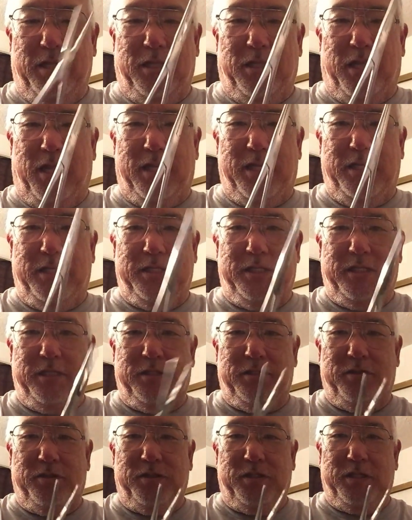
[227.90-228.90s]
locking
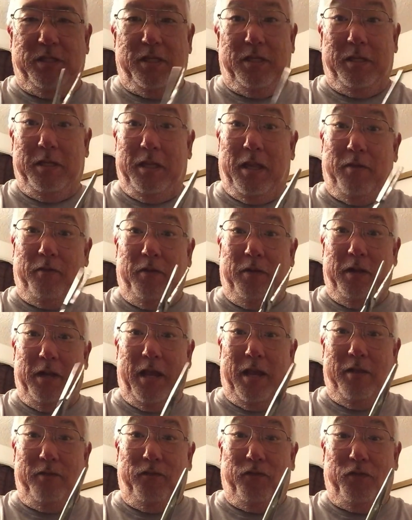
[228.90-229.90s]
scissors, not
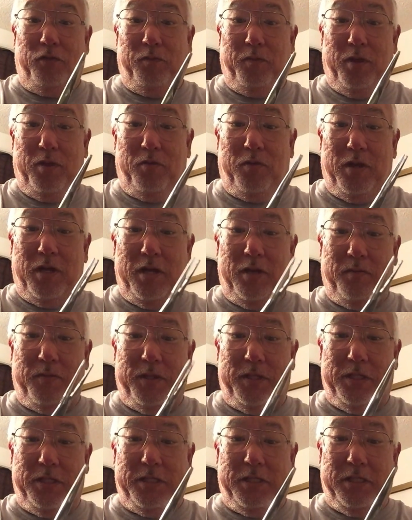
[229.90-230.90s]
for marijuana,
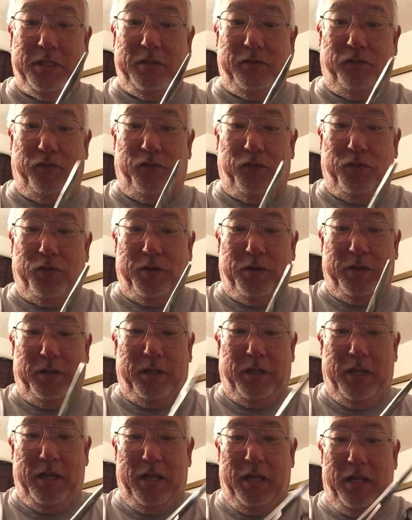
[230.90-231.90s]
but this is for
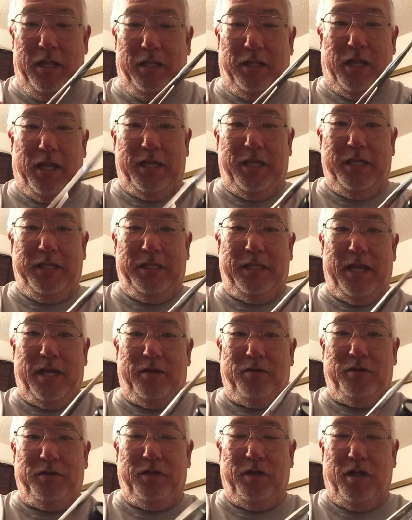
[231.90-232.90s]
locking
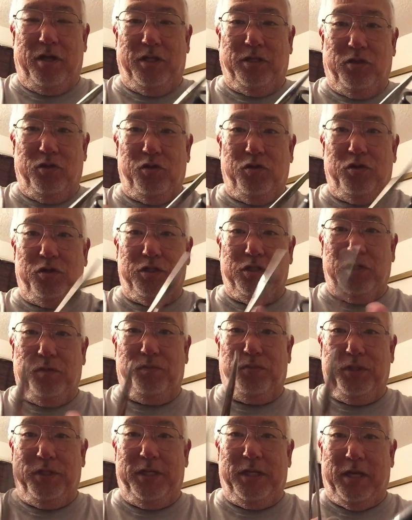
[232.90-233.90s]
down on the hooks to
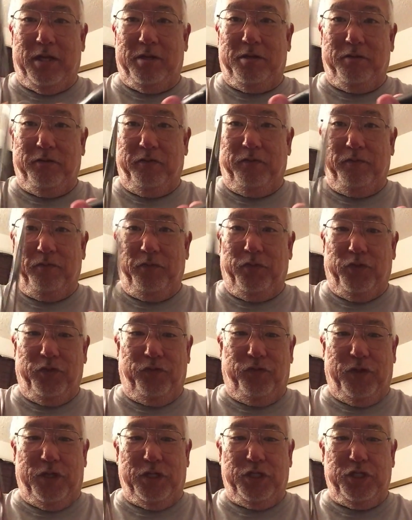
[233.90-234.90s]
pull it out of
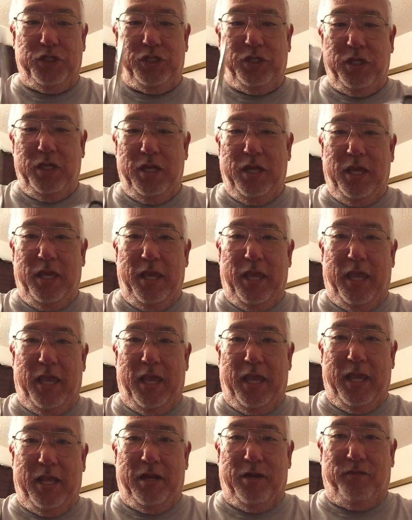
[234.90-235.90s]
fish.
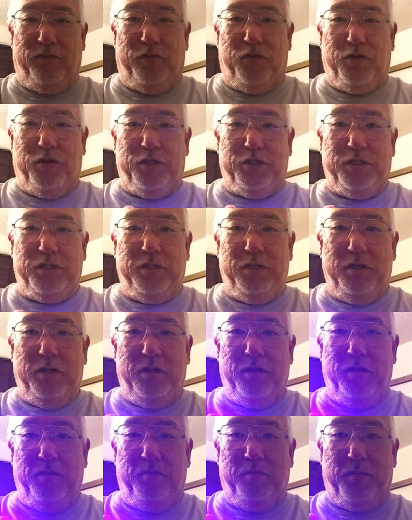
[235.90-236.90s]
And of course,
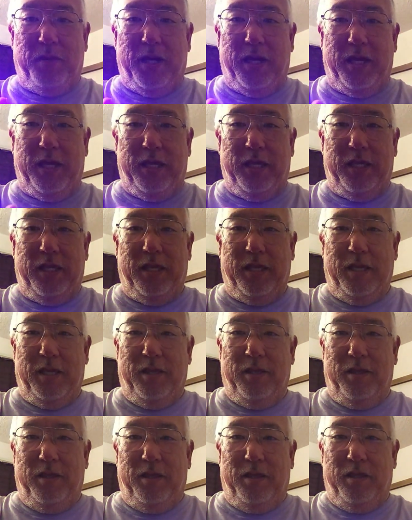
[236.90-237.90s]
my
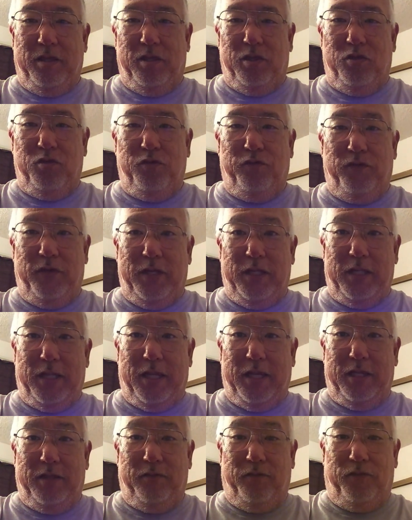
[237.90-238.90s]
UV
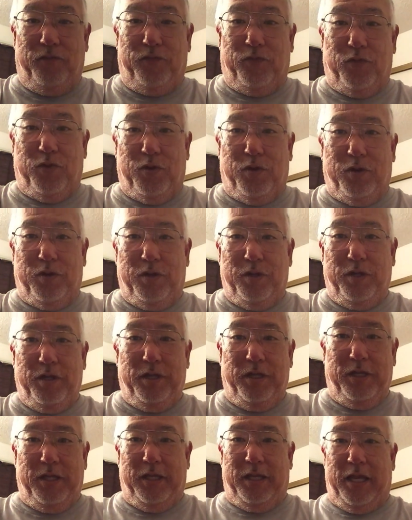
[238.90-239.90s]
light for
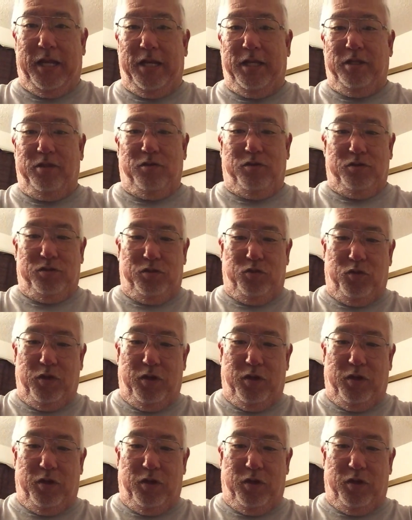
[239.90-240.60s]
getting those